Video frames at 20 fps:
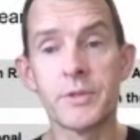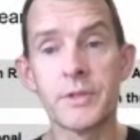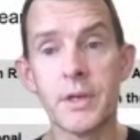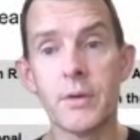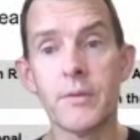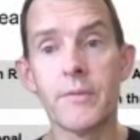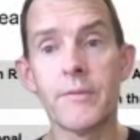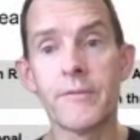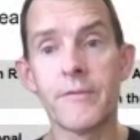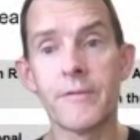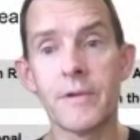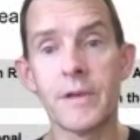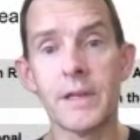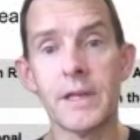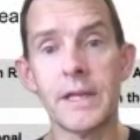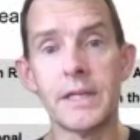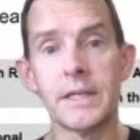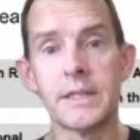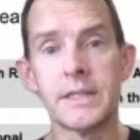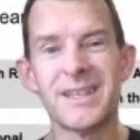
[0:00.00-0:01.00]
solve for a
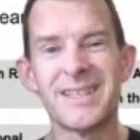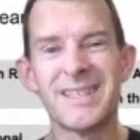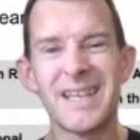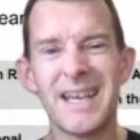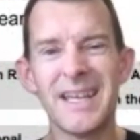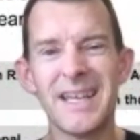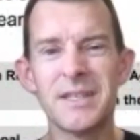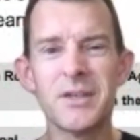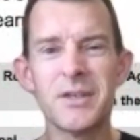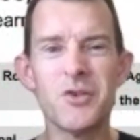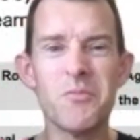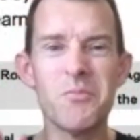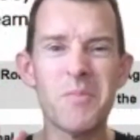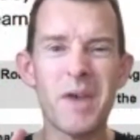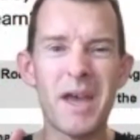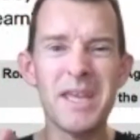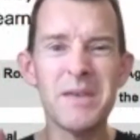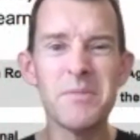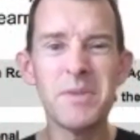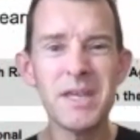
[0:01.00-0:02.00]
leader. So day 2
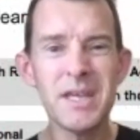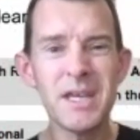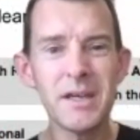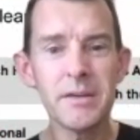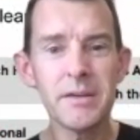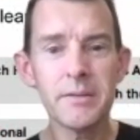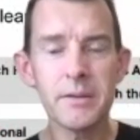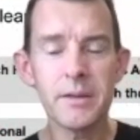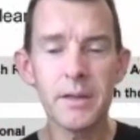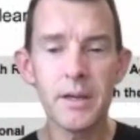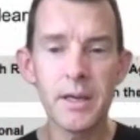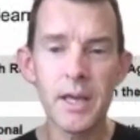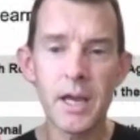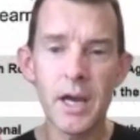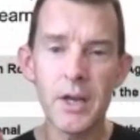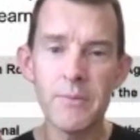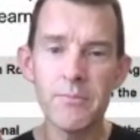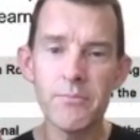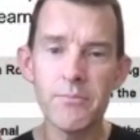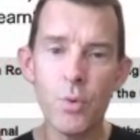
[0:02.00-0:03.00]
may be a
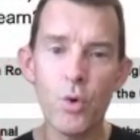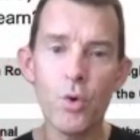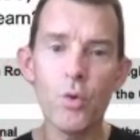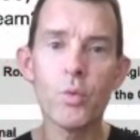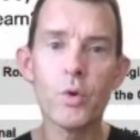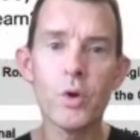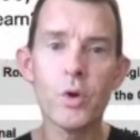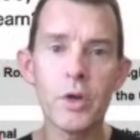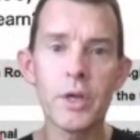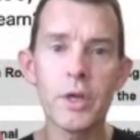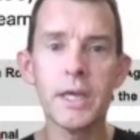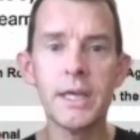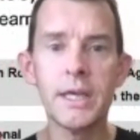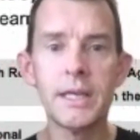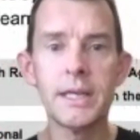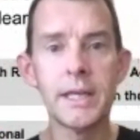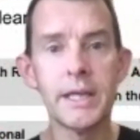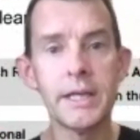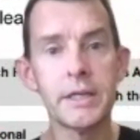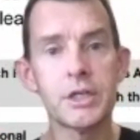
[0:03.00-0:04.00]
kind of more
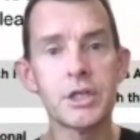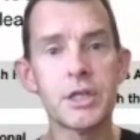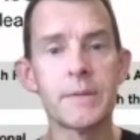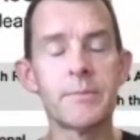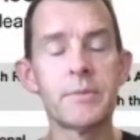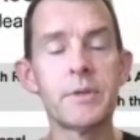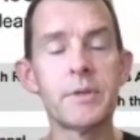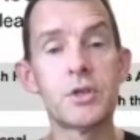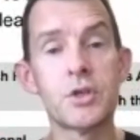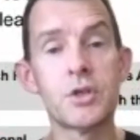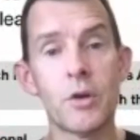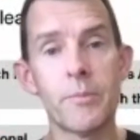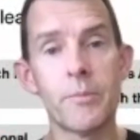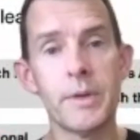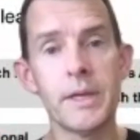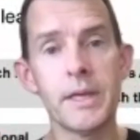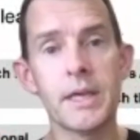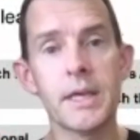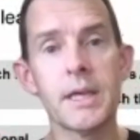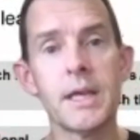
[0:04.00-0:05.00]
worky leadership
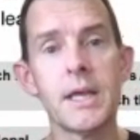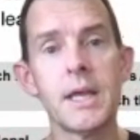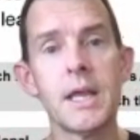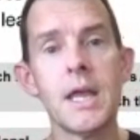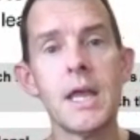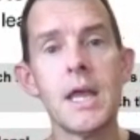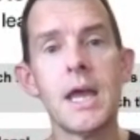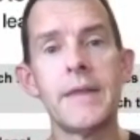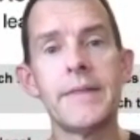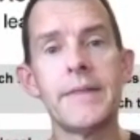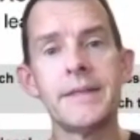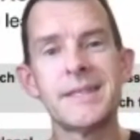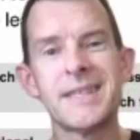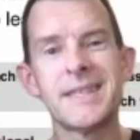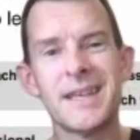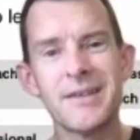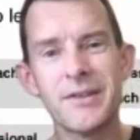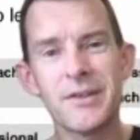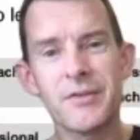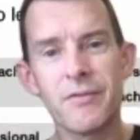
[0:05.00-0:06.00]
topic. And then
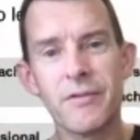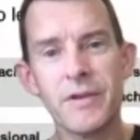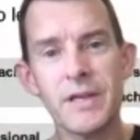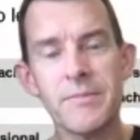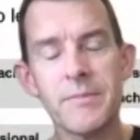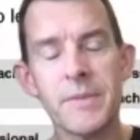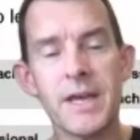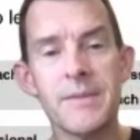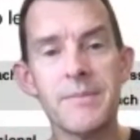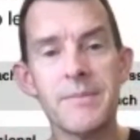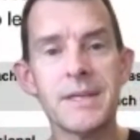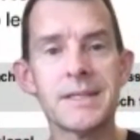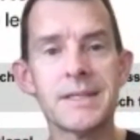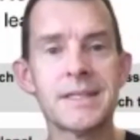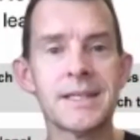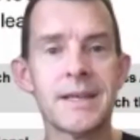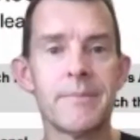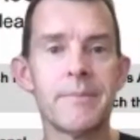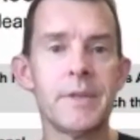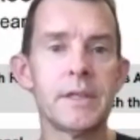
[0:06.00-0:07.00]
day 3, maybe it's
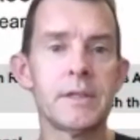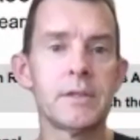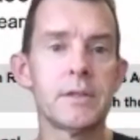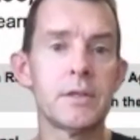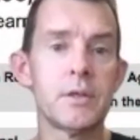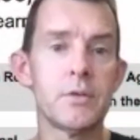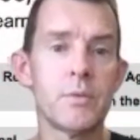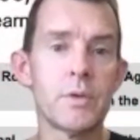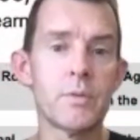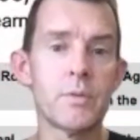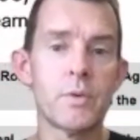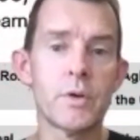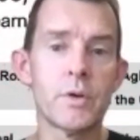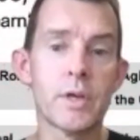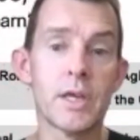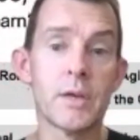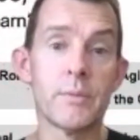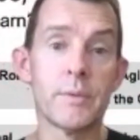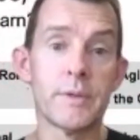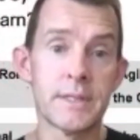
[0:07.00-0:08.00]
something to do with
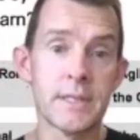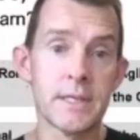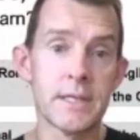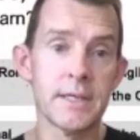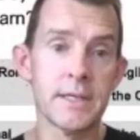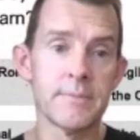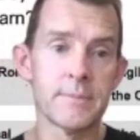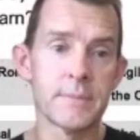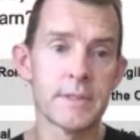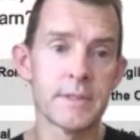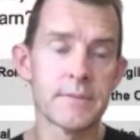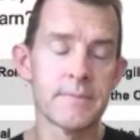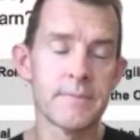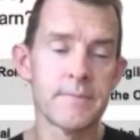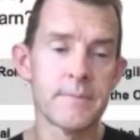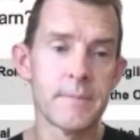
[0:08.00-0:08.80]
working with teams.